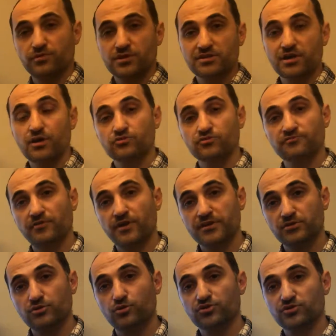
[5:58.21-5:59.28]
was how to
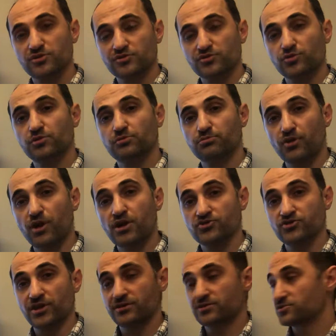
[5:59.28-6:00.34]
fund this whole
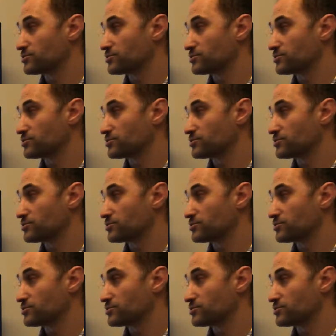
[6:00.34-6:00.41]
project.